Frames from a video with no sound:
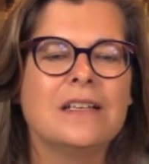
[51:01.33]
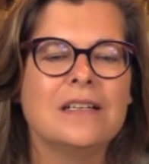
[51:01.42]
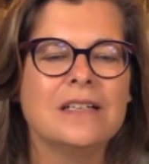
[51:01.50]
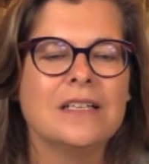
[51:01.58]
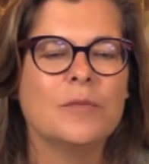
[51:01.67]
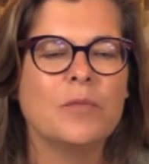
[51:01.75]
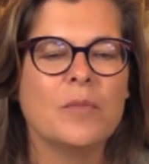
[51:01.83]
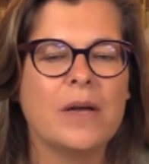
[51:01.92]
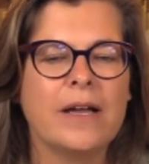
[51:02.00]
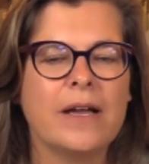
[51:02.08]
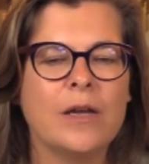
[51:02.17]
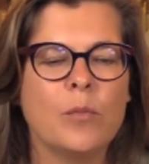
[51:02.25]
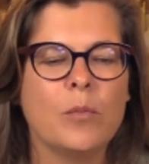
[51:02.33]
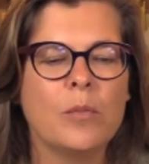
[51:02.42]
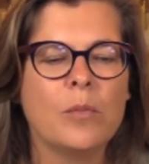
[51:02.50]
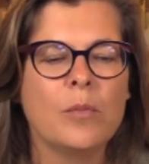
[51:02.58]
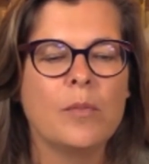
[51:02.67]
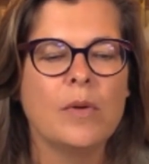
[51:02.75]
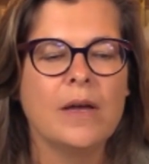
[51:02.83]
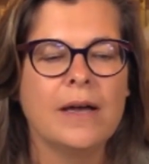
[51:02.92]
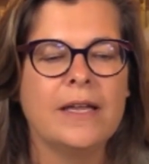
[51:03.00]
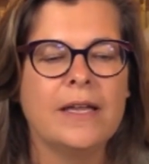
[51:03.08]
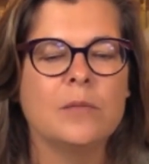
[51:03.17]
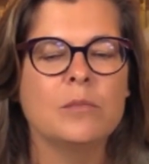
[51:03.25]
I
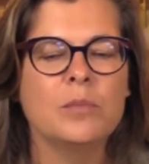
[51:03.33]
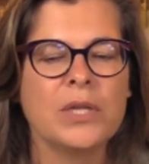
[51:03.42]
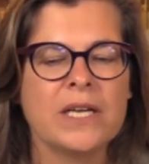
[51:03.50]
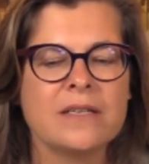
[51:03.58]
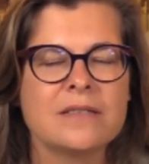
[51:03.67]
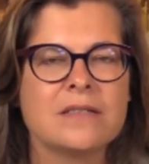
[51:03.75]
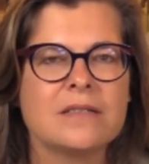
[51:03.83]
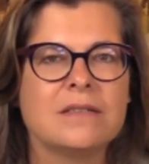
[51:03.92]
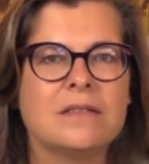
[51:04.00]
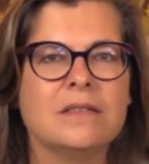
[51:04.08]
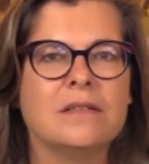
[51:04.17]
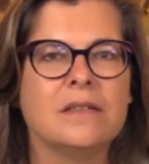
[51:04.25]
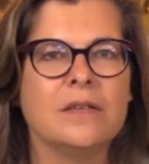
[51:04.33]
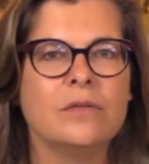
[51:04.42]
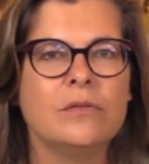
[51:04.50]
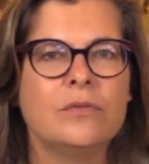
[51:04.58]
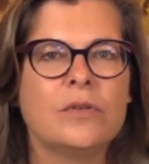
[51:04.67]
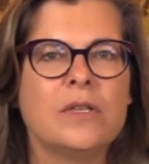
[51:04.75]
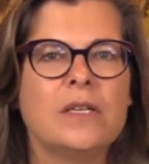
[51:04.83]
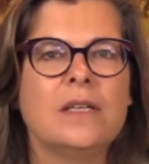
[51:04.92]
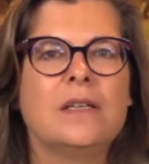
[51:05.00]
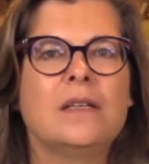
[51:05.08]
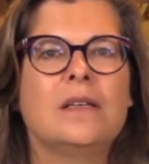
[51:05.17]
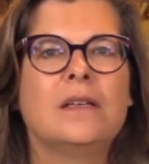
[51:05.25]
am blessed to live,
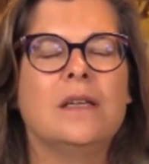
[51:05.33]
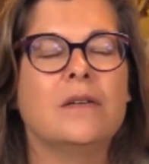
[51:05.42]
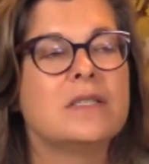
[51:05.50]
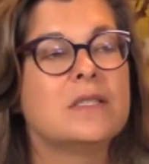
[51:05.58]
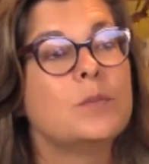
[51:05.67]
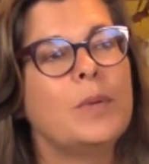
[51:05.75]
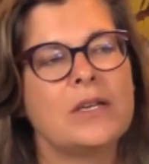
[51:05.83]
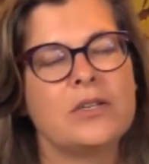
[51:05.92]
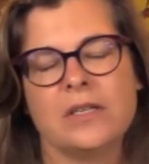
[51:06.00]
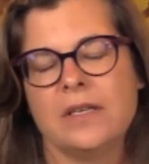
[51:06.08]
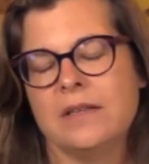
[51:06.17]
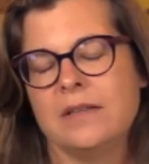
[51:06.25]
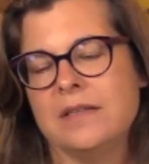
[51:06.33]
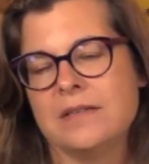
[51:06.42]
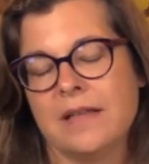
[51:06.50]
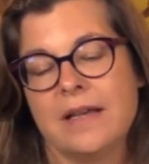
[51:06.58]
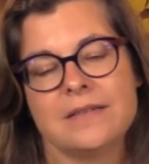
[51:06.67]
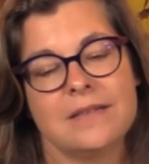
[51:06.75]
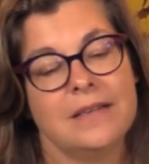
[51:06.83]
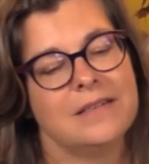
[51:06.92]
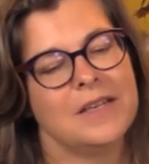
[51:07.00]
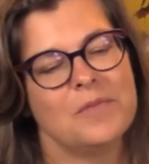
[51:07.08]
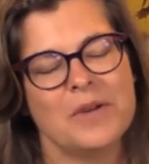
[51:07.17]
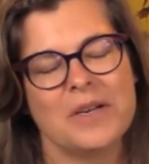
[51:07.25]
you know, especially these last
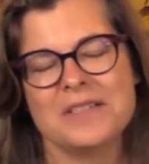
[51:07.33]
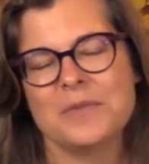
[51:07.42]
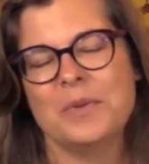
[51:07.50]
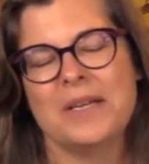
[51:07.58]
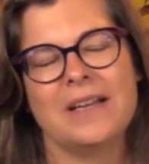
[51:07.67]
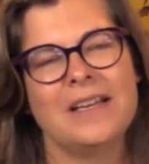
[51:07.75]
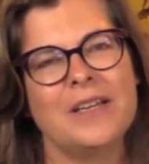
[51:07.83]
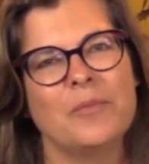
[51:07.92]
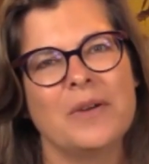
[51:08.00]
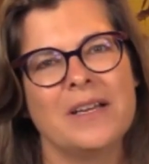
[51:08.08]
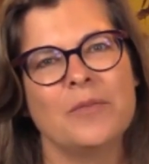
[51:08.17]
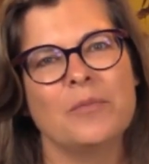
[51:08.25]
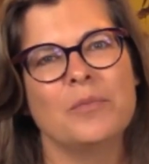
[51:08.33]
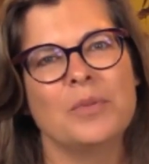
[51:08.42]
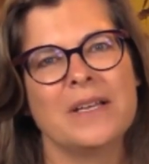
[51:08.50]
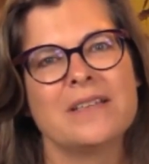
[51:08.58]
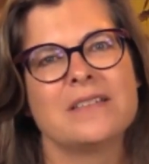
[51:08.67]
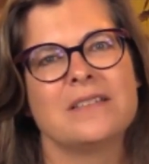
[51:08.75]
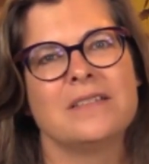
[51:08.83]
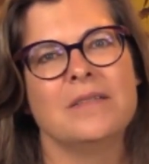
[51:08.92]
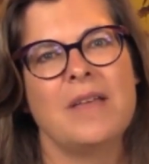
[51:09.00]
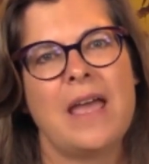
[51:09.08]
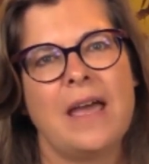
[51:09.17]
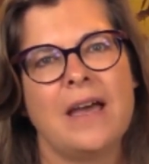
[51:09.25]
18 months, but I am blessed to
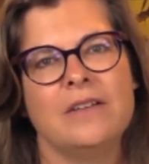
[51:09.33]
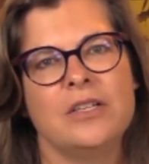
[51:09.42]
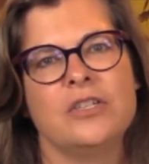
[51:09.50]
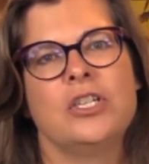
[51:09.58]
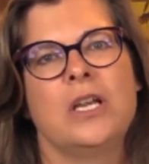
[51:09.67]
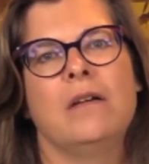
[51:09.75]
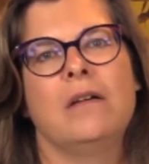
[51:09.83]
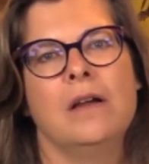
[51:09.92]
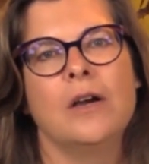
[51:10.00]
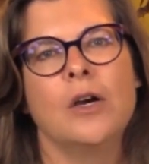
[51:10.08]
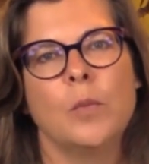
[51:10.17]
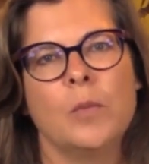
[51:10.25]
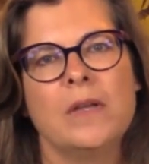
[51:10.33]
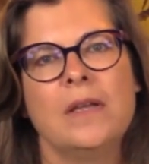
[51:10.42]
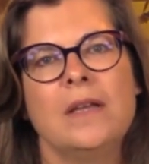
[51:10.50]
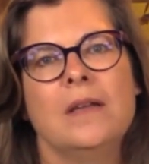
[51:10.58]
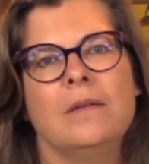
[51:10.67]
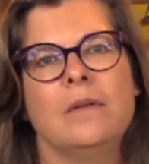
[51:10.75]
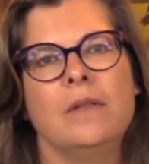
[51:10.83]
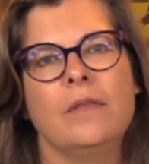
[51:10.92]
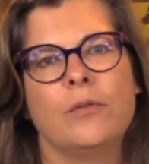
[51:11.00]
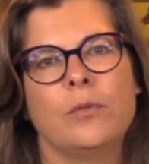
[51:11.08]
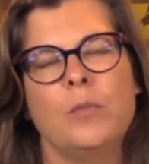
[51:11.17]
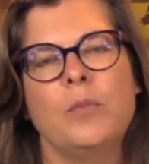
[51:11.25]
share a home with
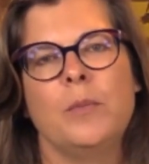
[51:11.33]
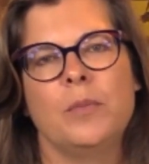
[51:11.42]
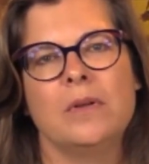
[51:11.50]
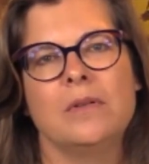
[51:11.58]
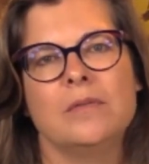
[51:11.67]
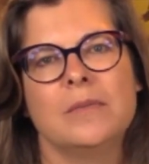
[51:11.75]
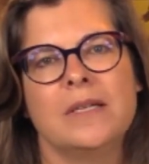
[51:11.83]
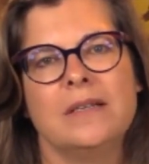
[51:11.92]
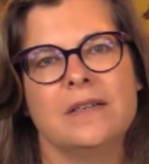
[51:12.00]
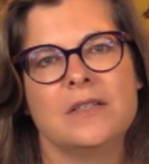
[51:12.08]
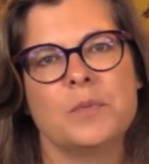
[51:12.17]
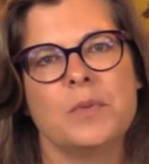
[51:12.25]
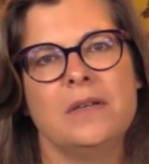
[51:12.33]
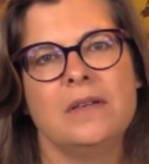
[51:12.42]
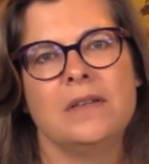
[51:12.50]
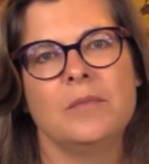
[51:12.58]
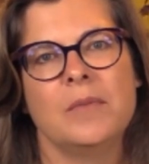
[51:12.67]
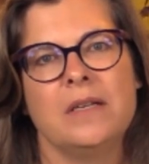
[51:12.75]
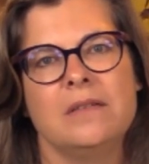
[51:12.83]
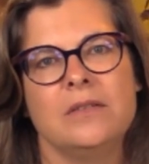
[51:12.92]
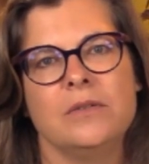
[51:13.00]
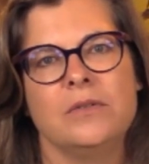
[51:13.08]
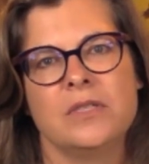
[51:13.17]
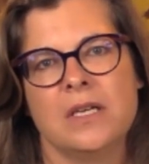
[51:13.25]
three people, my husband and my
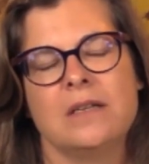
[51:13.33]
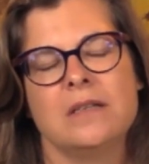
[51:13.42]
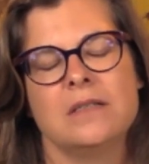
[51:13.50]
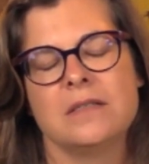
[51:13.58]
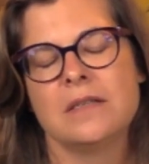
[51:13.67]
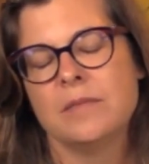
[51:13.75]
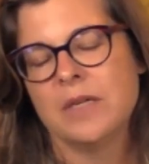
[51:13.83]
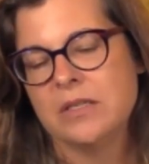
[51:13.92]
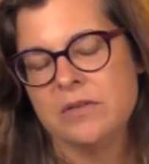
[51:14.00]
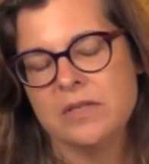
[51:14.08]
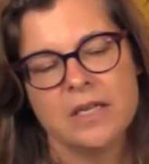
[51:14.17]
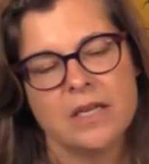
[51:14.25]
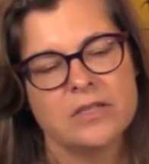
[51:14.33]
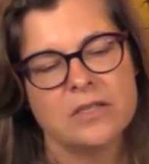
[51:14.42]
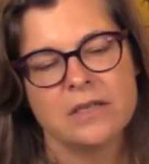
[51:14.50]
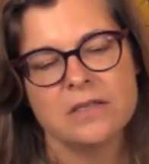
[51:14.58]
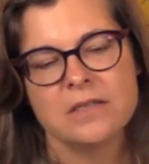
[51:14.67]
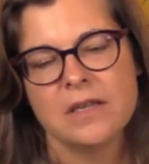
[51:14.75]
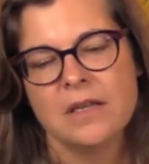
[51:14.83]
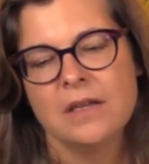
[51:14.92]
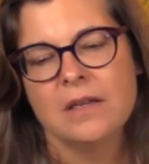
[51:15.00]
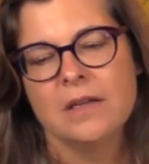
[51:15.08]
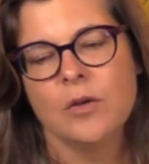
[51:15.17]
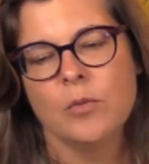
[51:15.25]
two sons, my two teenage sons,
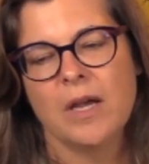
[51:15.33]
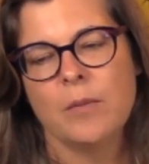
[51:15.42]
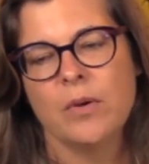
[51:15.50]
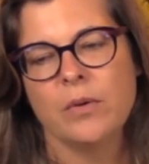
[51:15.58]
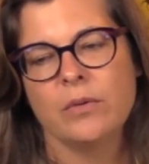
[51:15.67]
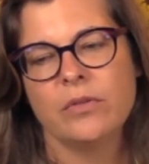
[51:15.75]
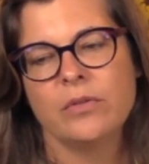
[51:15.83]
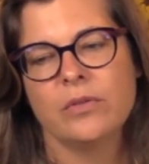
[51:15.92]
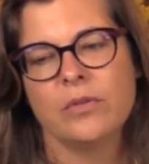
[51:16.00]
whom I both